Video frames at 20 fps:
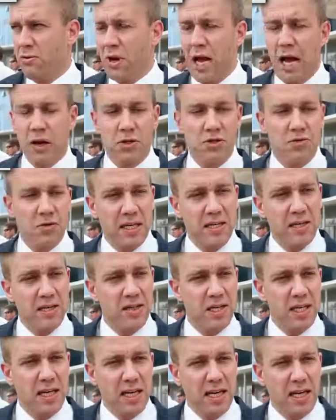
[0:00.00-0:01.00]
our
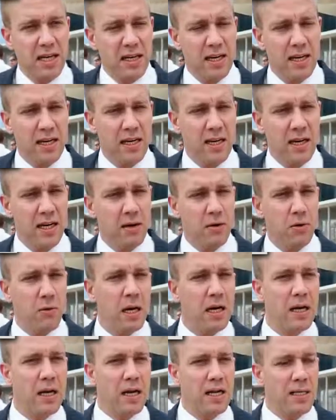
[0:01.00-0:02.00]
strategy here in
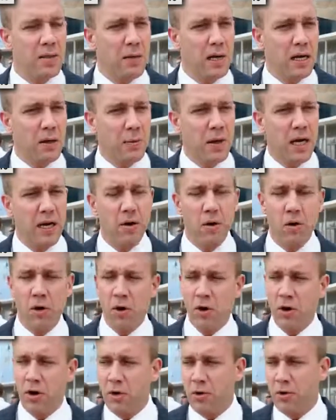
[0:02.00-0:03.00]
Rwanda as well. We are no
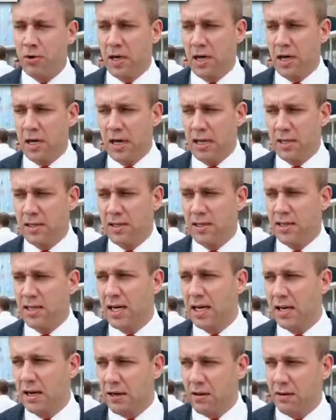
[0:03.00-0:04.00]
longer looking at
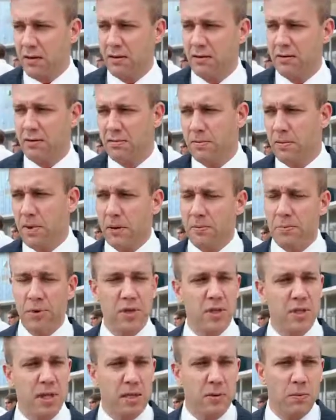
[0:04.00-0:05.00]
one
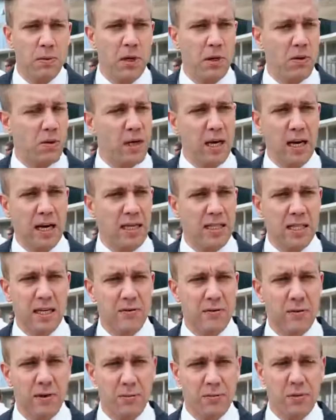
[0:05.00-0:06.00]
project. We're looking at
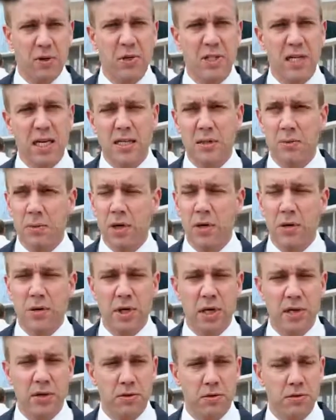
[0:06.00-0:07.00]
several projects. We're
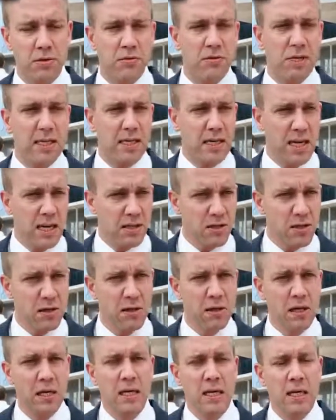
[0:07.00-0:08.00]
looking to do
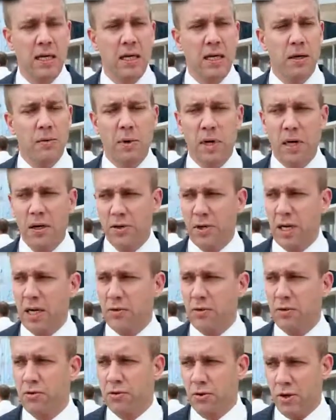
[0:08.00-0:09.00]
residential, we're
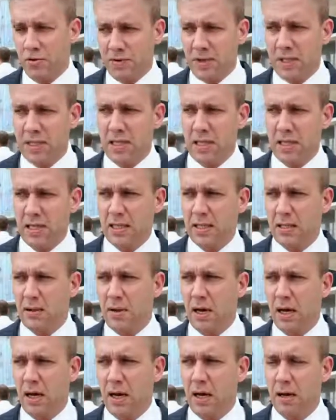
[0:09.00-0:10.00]
looking to do offices,
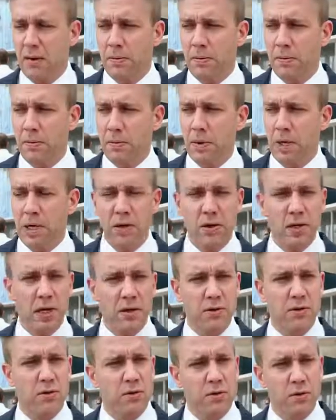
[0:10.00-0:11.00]
we're
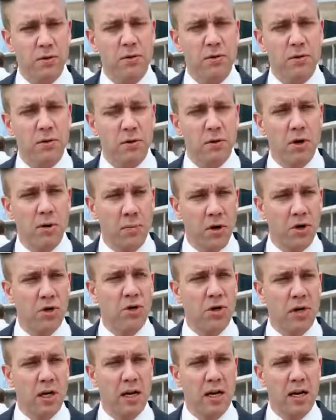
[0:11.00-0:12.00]
looking to do
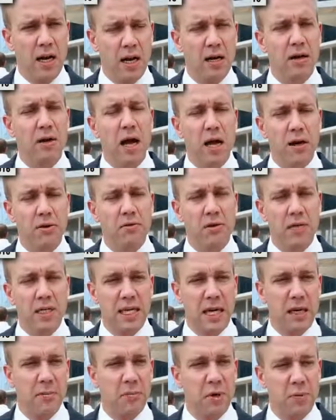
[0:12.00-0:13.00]
commercial and
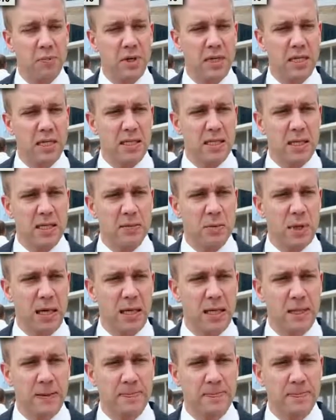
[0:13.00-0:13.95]
retail properties as well.